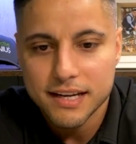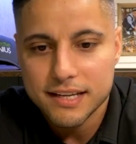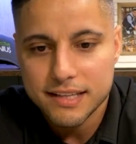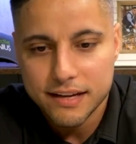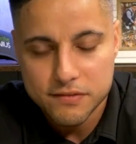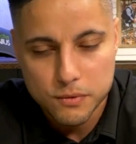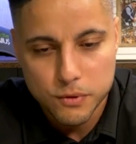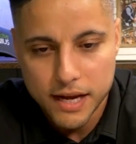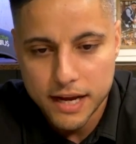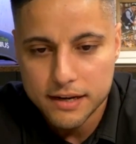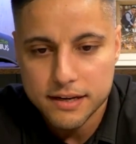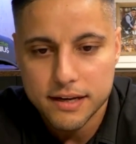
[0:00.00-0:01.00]
They have someone
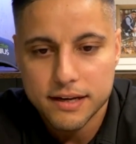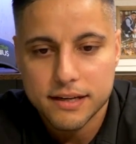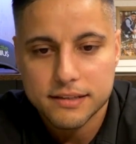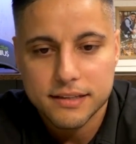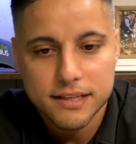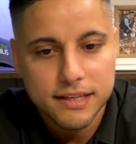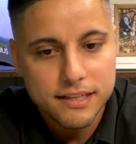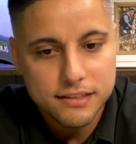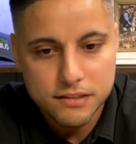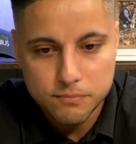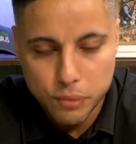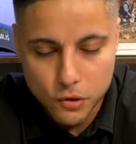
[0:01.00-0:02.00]
editing and
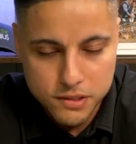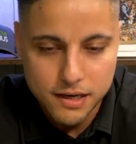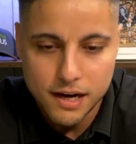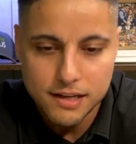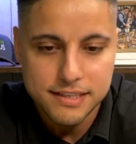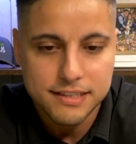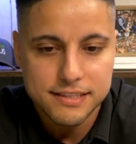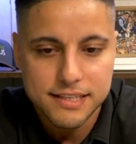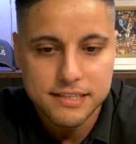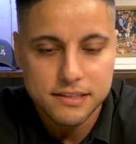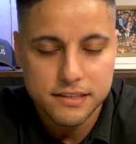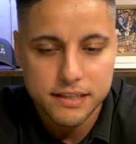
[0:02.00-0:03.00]
posting content
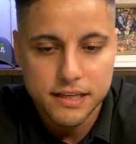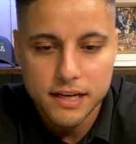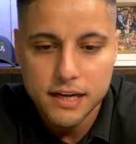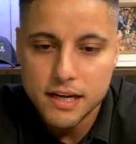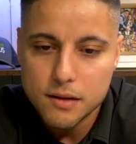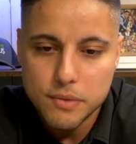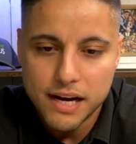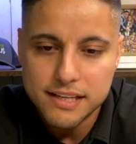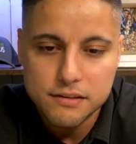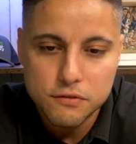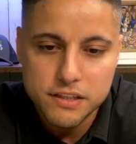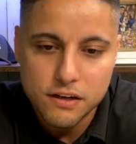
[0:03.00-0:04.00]
consistently. But I didn't
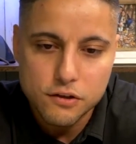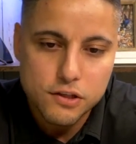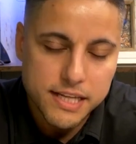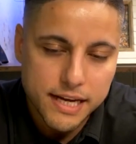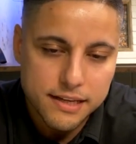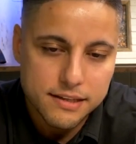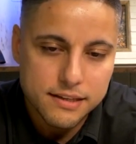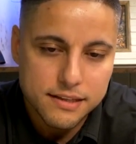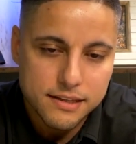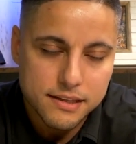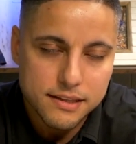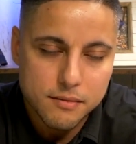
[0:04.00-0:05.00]
really understand
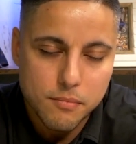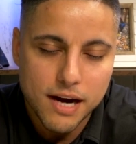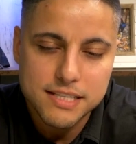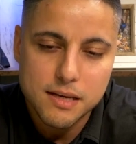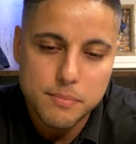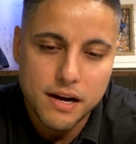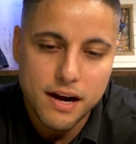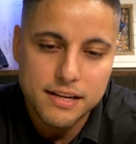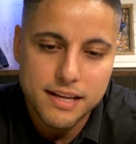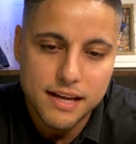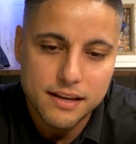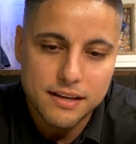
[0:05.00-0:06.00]
the mindset behind
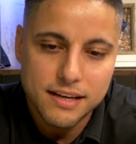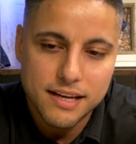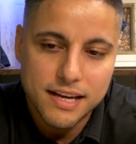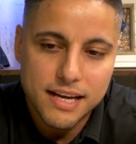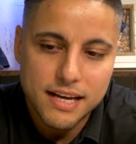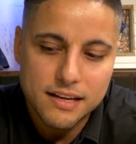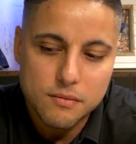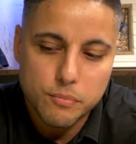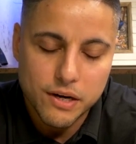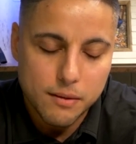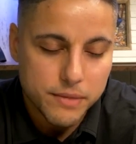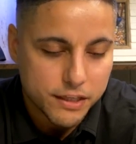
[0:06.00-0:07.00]
that. But
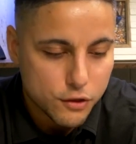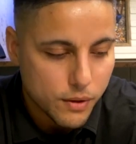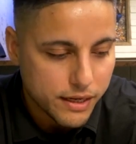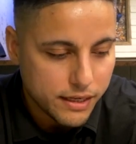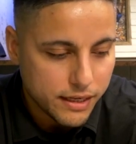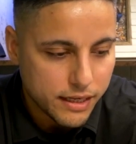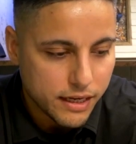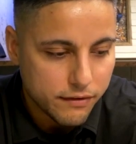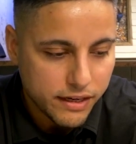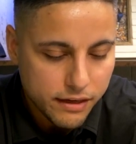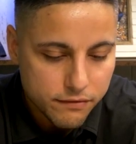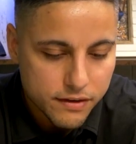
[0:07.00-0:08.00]
I'm like, you know what?
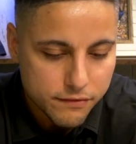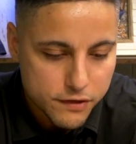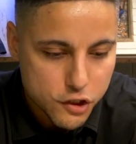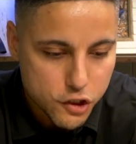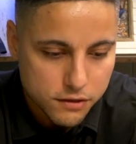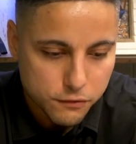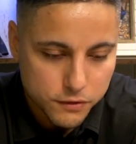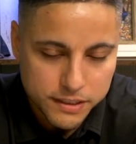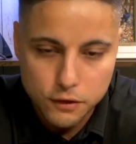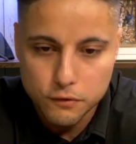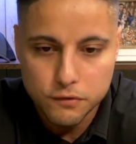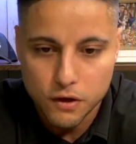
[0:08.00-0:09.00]
Even if it's just for
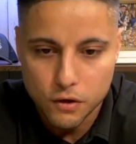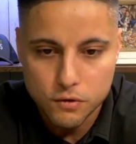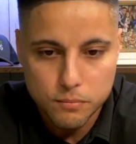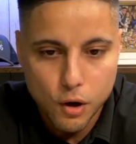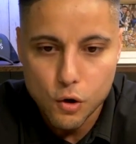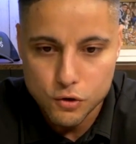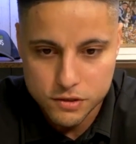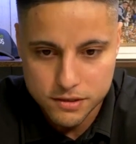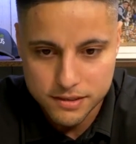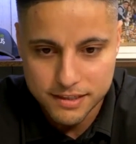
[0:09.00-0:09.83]
deal flow, post.